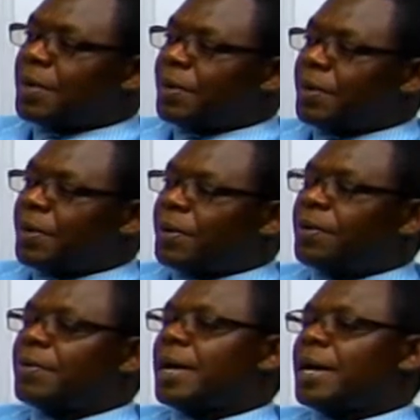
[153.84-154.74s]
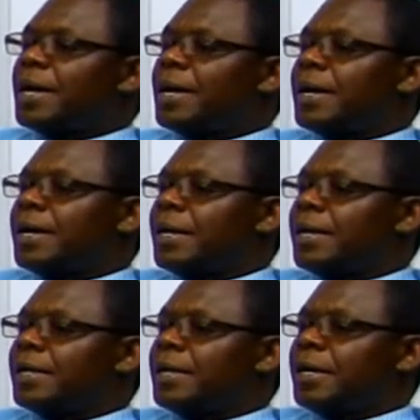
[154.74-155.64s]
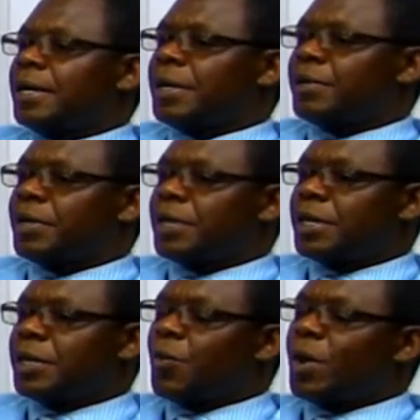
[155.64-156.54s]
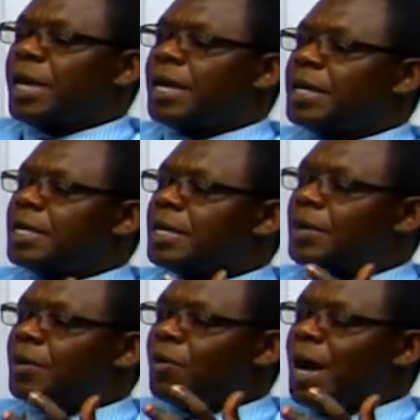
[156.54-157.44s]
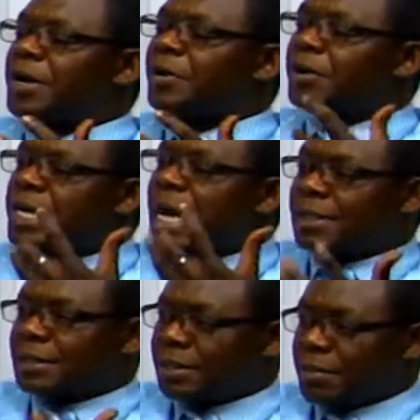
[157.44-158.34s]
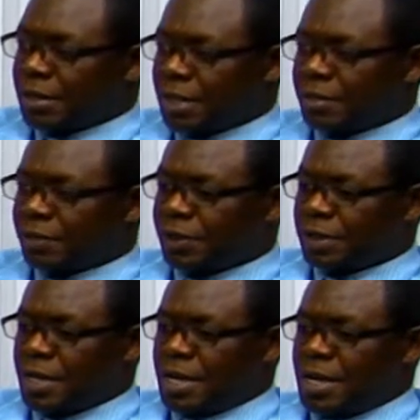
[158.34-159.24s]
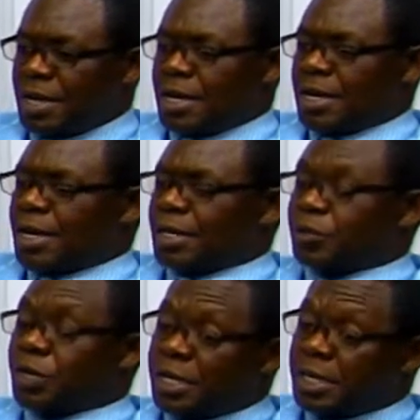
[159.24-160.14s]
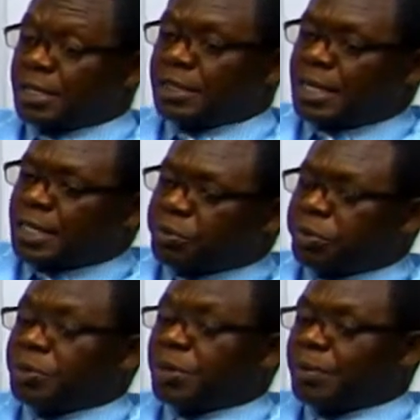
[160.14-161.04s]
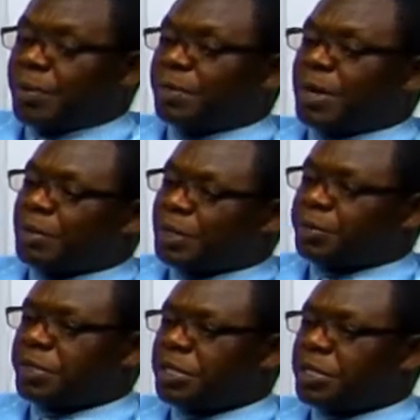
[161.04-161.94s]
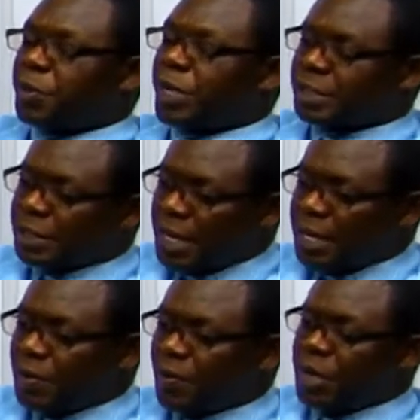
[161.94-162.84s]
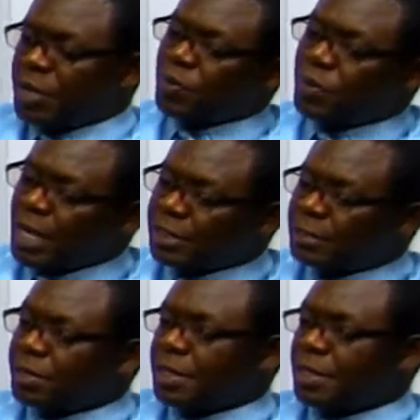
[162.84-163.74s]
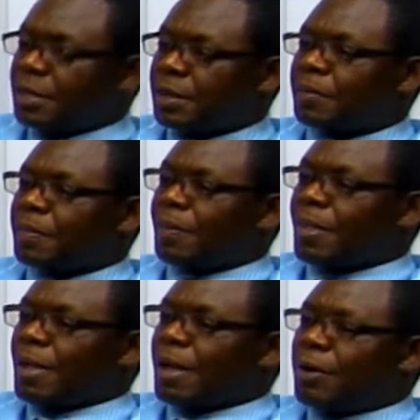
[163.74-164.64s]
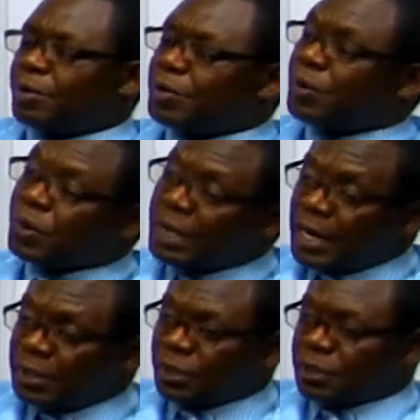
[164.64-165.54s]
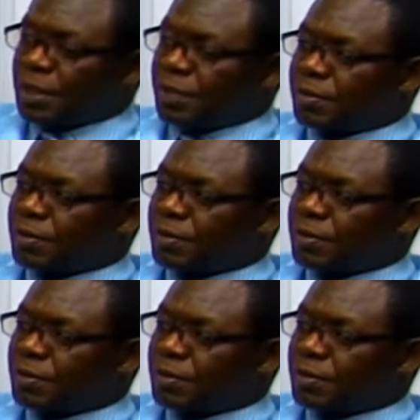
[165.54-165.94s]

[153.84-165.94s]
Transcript: or the way one conducts themselves. So in this case, we're talking about public speaking. We are saying, when you are speaking, how do you conduct yourself?